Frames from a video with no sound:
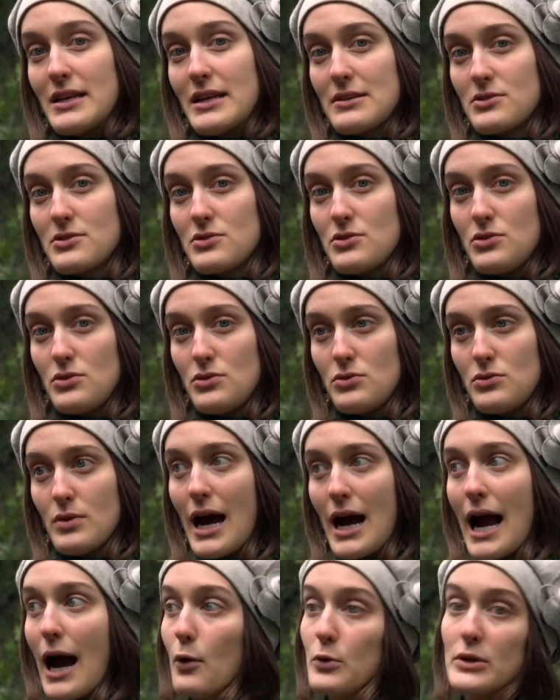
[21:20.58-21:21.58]
as to
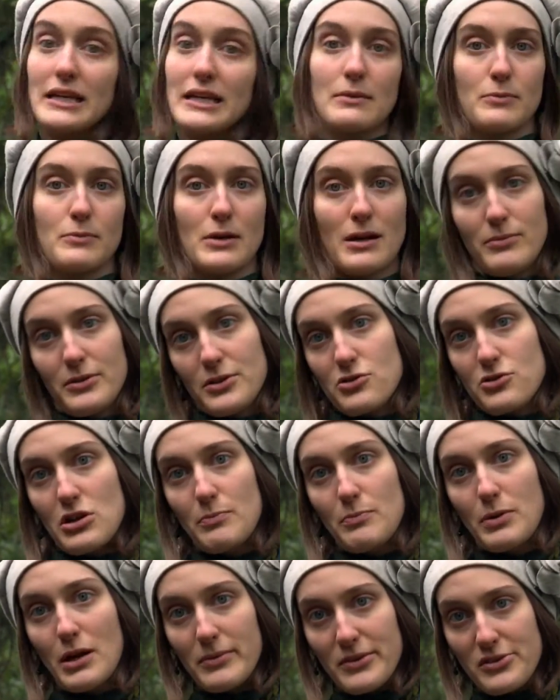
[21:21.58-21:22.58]
how to get published
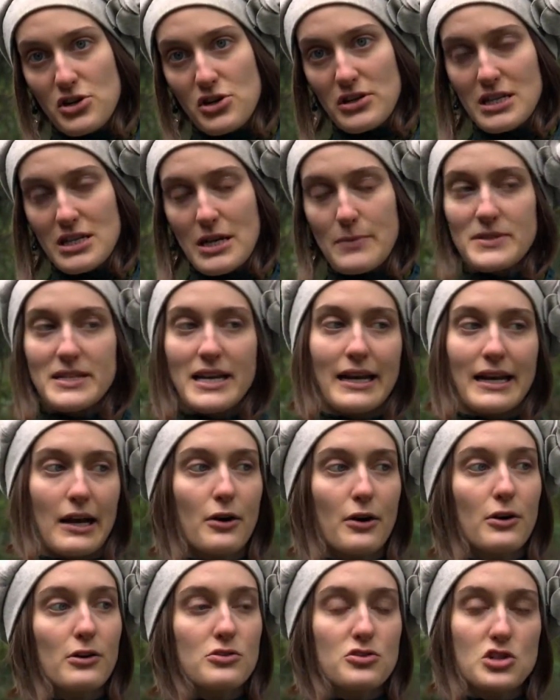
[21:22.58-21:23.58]
and publishing tips. And I
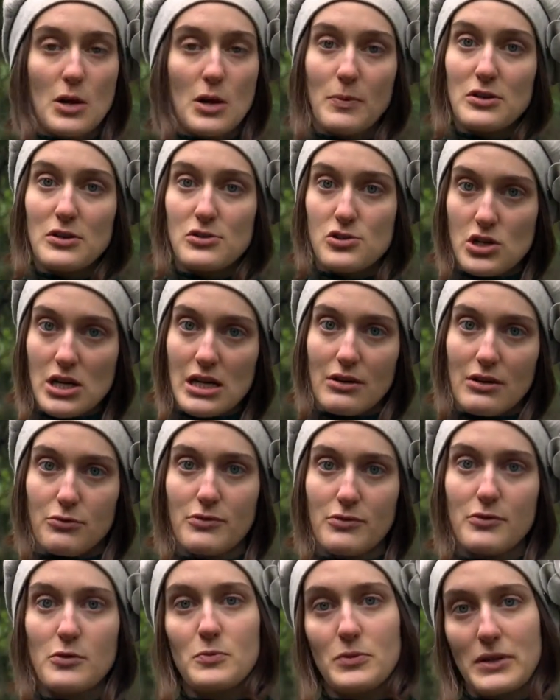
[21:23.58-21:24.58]
heard Chip and Jean of
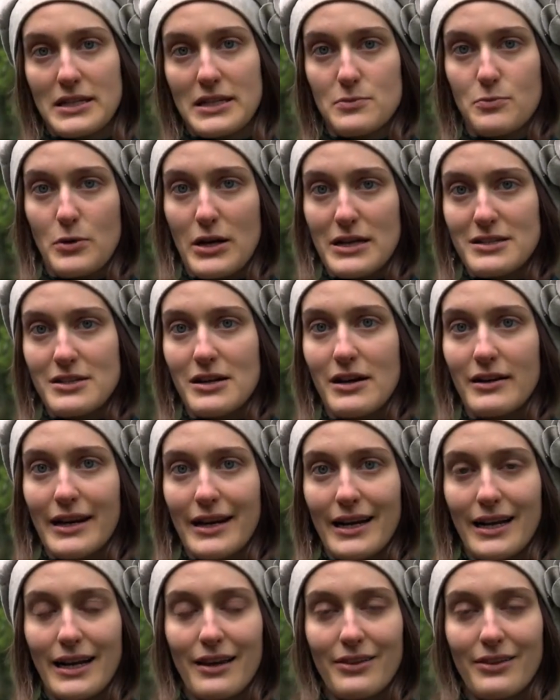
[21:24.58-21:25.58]
River Place Press talking, and I